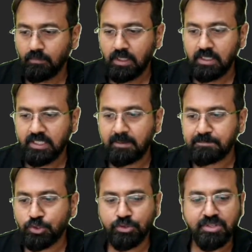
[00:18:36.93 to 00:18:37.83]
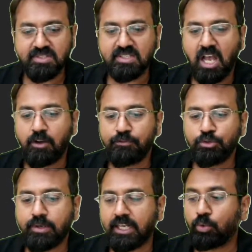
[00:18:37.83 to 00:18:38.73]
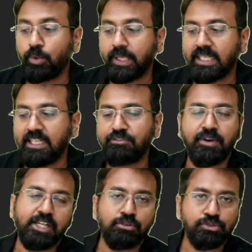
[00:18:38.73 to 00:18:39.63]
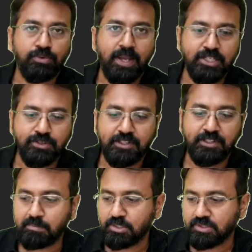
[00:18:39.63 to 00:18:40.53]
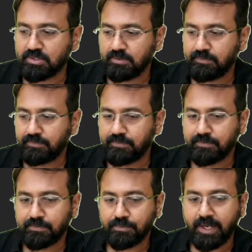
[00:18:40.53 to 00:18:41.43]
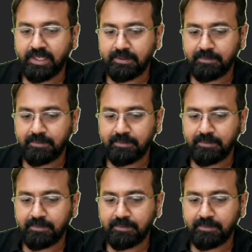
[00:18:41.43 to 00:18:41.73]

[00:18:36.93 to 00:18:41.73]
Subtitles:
Yeah, so this is how you can quickly find out squares of the numbers, right?